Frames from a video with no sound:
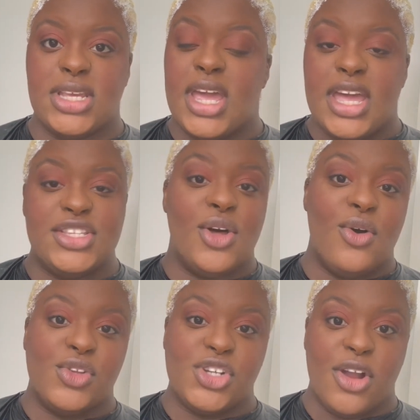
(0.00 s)
It's a
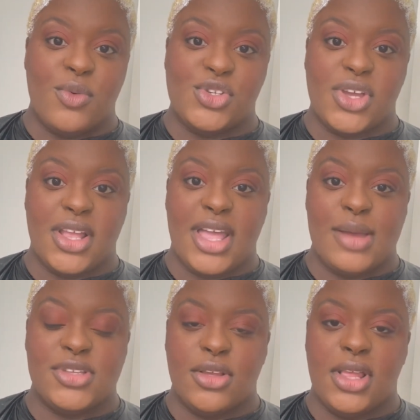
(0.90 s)
whole chart which you can
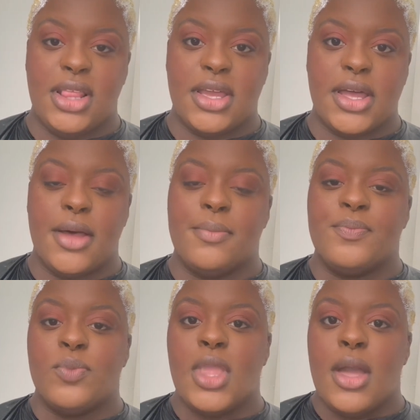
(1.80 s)
absolutely look up.
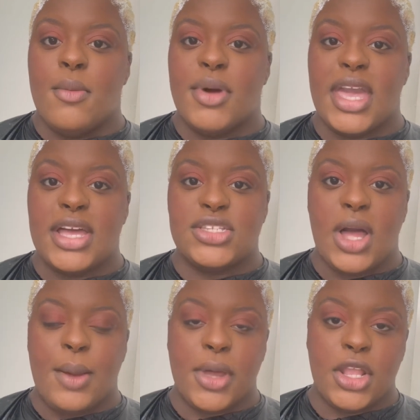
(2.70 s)
But yeah, so
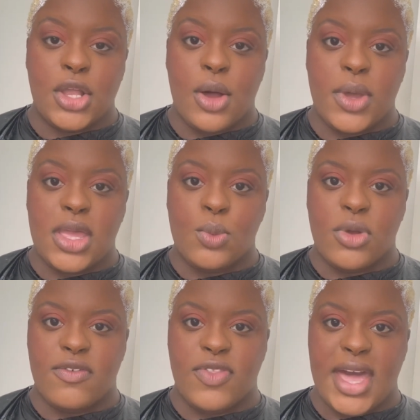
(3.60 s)
I'm going to go in
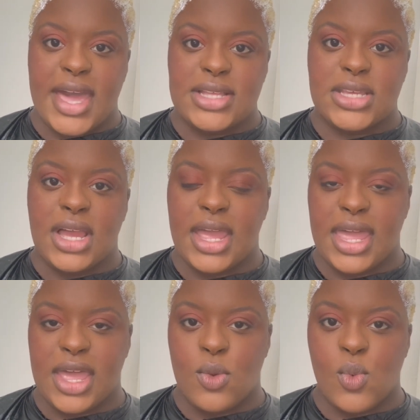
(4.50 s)
with that,
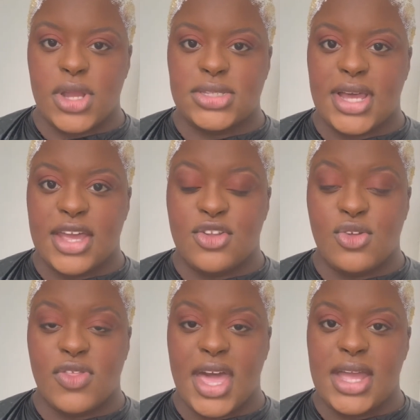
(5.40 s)
and once I do
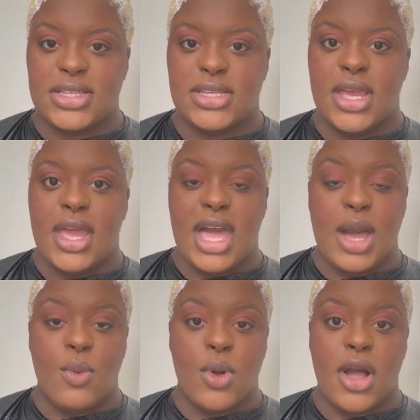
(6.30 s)
that, I
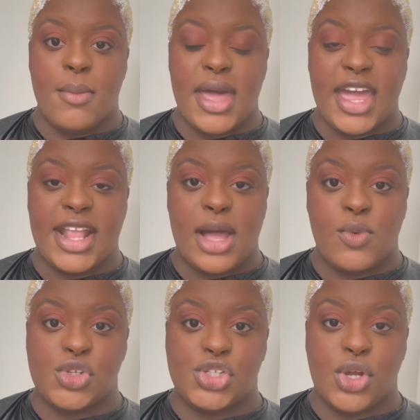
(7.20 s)
will come back and I
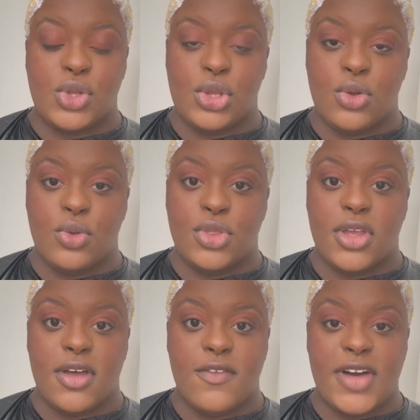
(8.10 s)
will show you
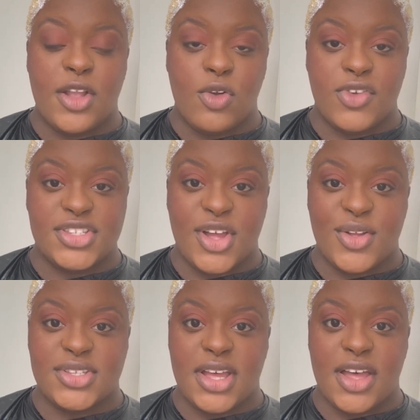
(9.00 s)
the final
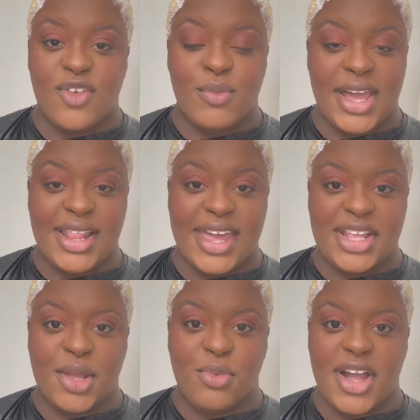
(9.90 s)
results of my
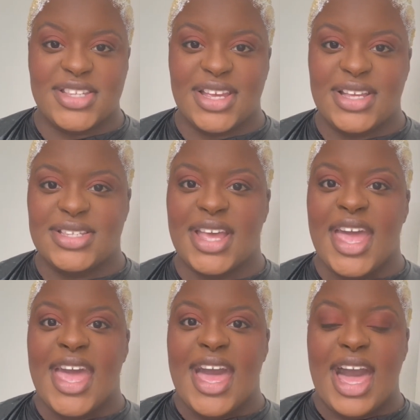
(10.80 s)
lightening process.
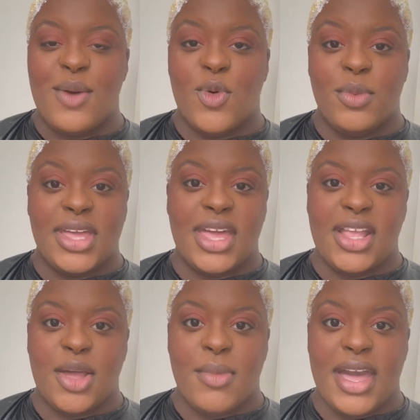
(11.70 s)
I will be
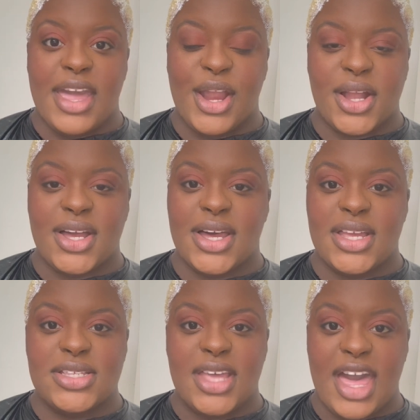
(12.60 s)
getting my hair
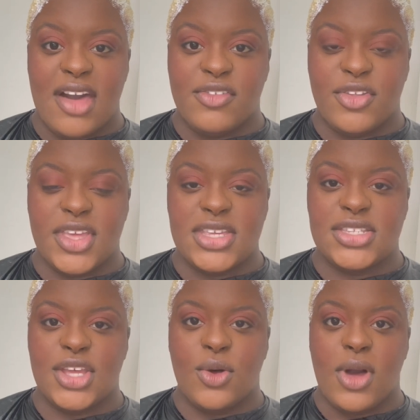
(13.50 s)
cut after this,
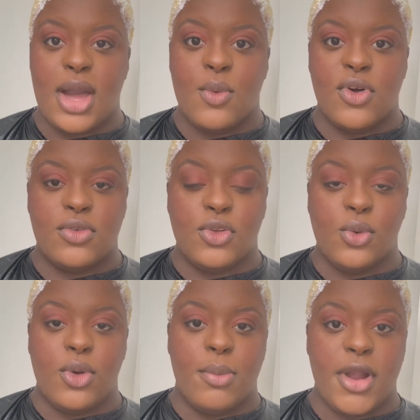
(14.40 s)
so I will
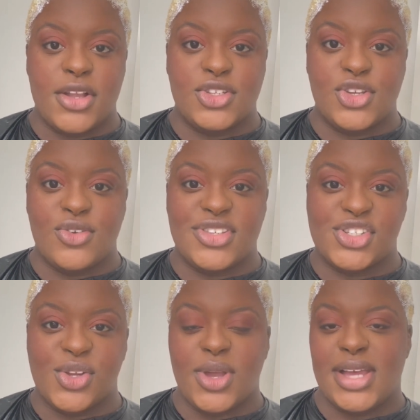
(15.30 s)
do a part 2 to
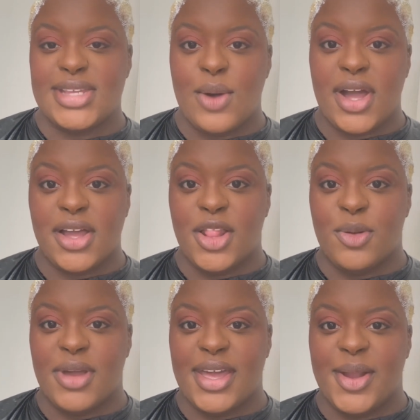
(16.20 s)
show you guys how I color
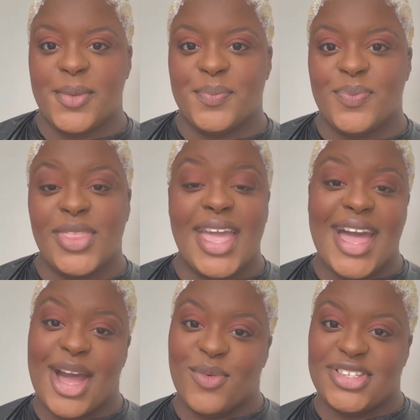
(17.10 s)
my hair.
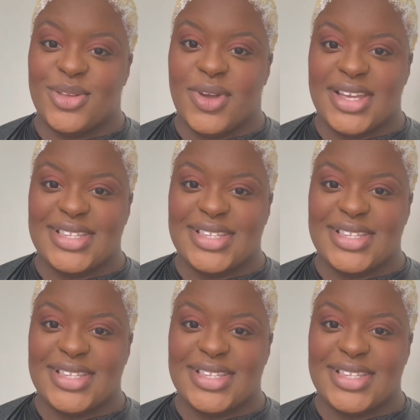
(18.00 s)
I will see you guys